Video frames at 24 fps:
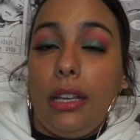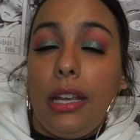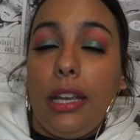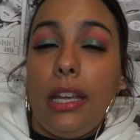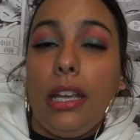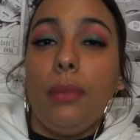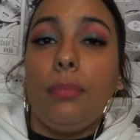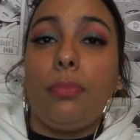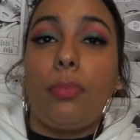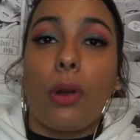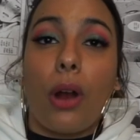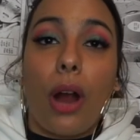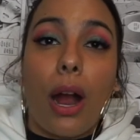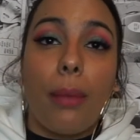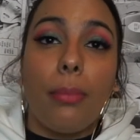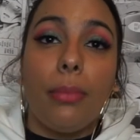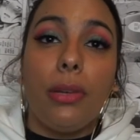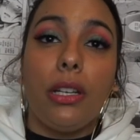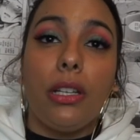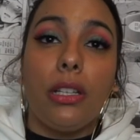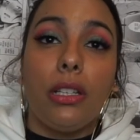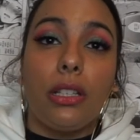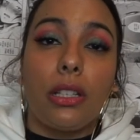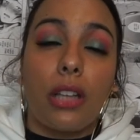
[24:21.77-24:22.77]
he
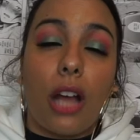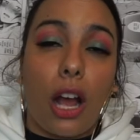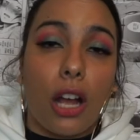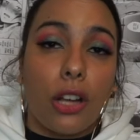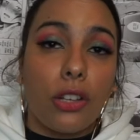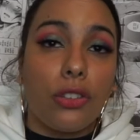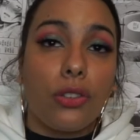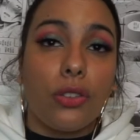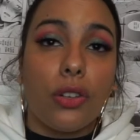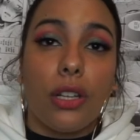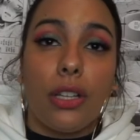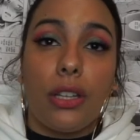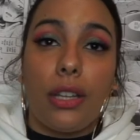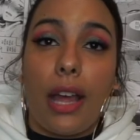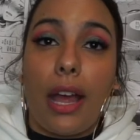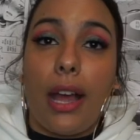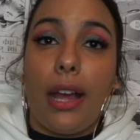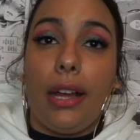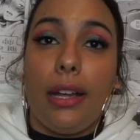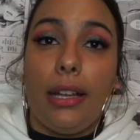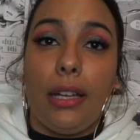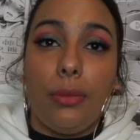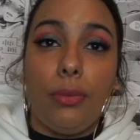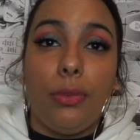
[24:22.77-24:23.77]
promised Ashura
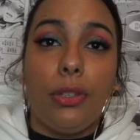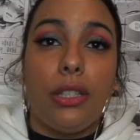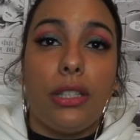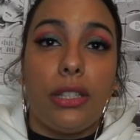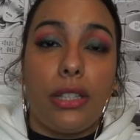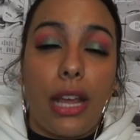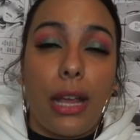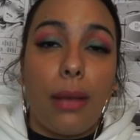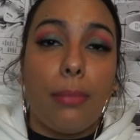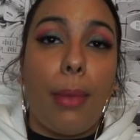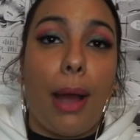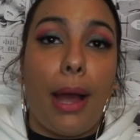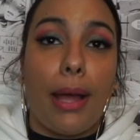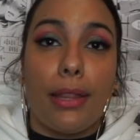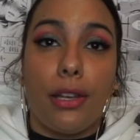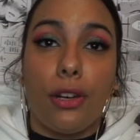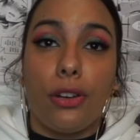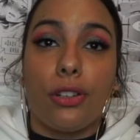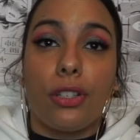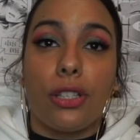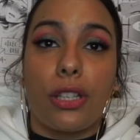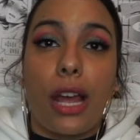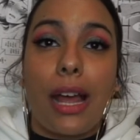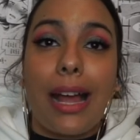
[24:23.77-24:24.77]
that he would stay by
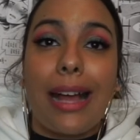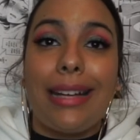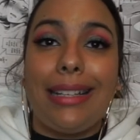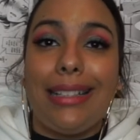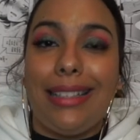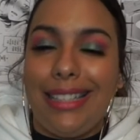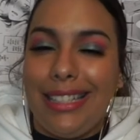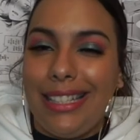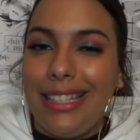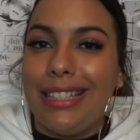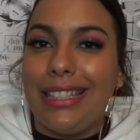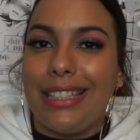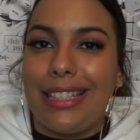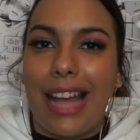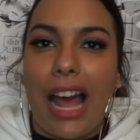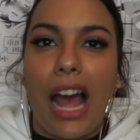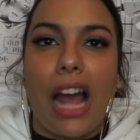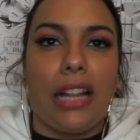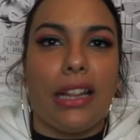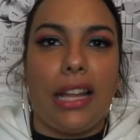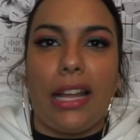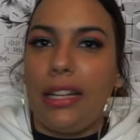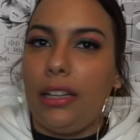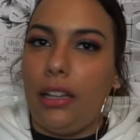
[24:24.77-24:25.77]
their side the
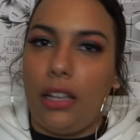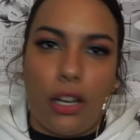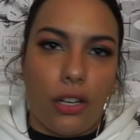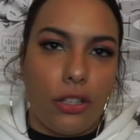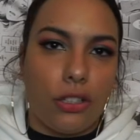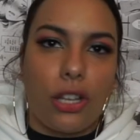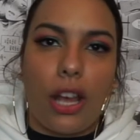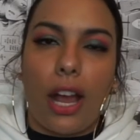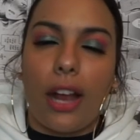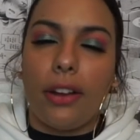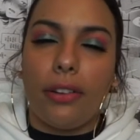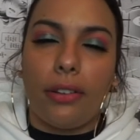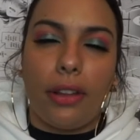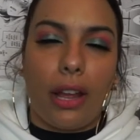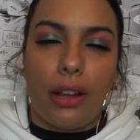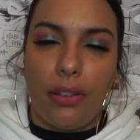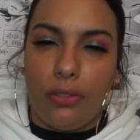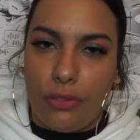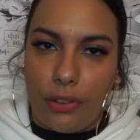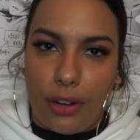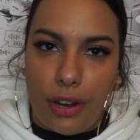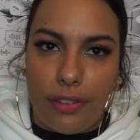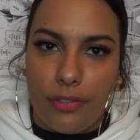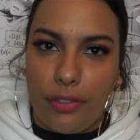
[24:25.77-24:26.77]
entire, like their entire life,
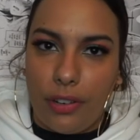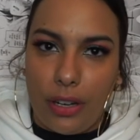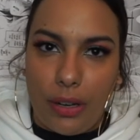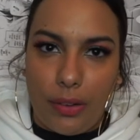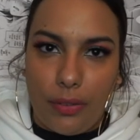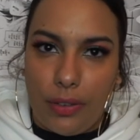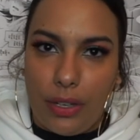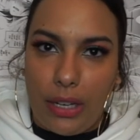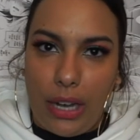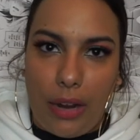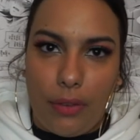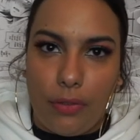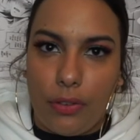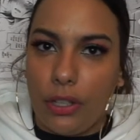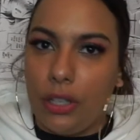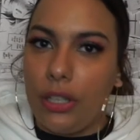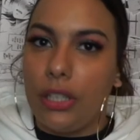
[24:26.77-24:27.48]
forever, ever, and ever.